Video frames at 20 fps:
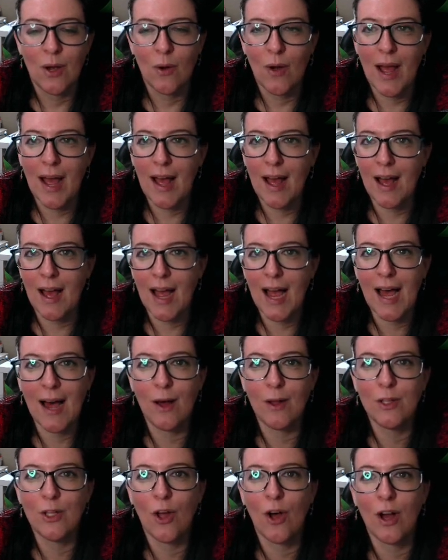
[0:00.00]
how
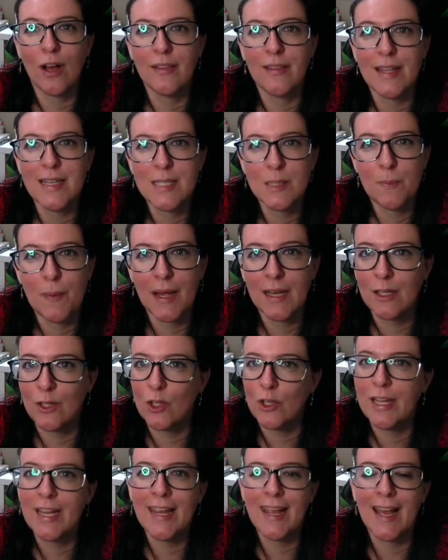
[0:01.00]
long they spent
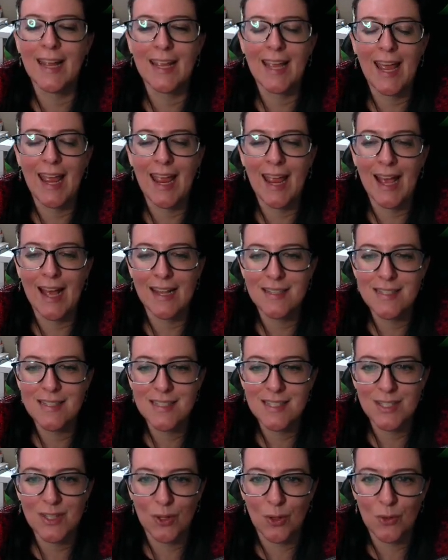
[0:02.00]
looking at
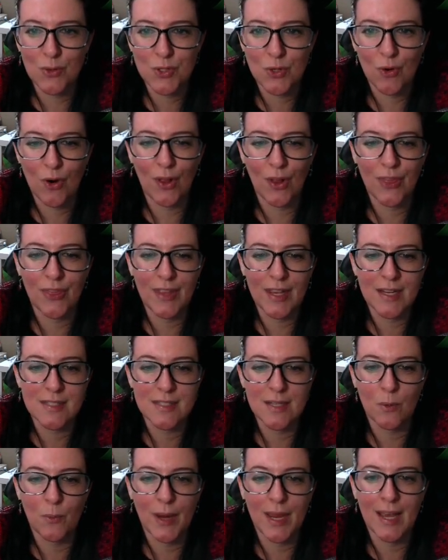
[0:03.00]
cans. Those are all things
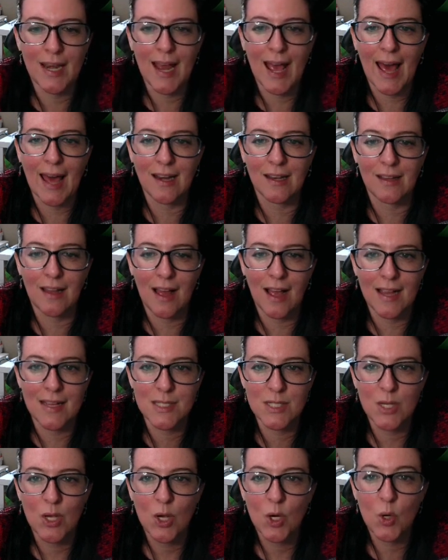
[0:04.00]
that we can analyze
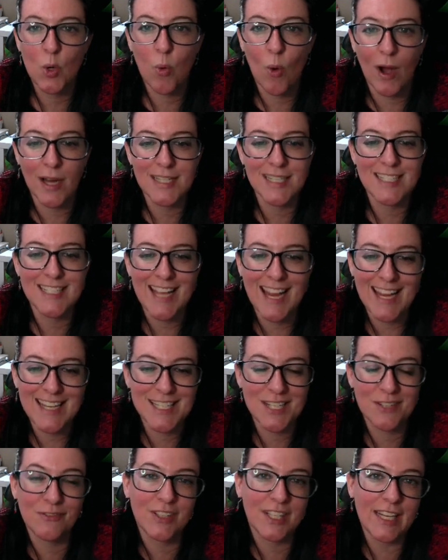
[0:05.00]

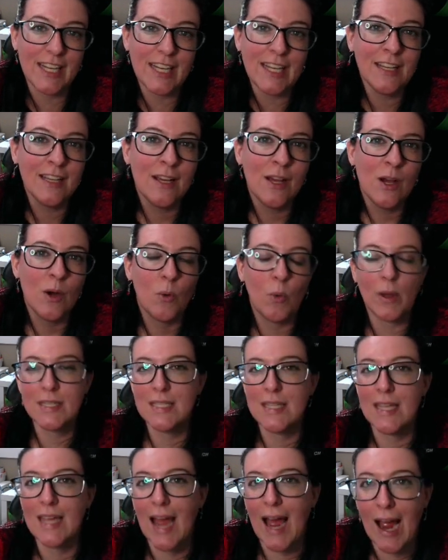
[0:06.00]
quantitatively. What's
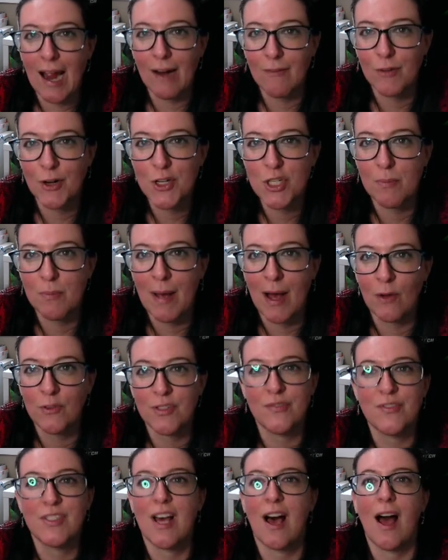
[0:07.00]
the average amount
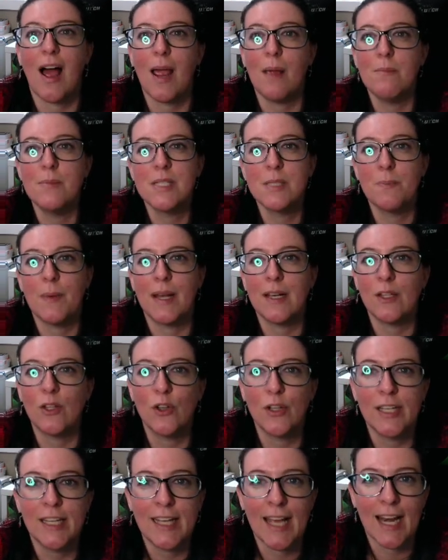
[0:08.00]
of time spent
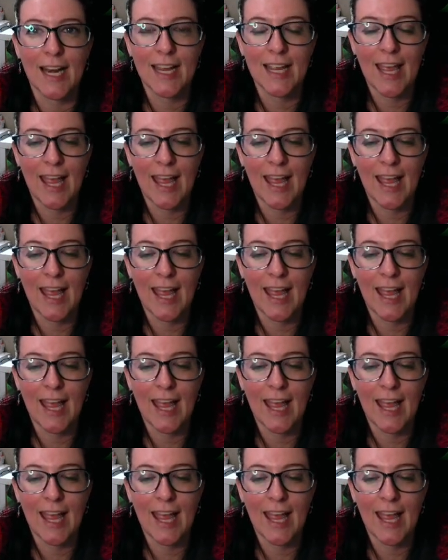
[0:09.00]
looking at a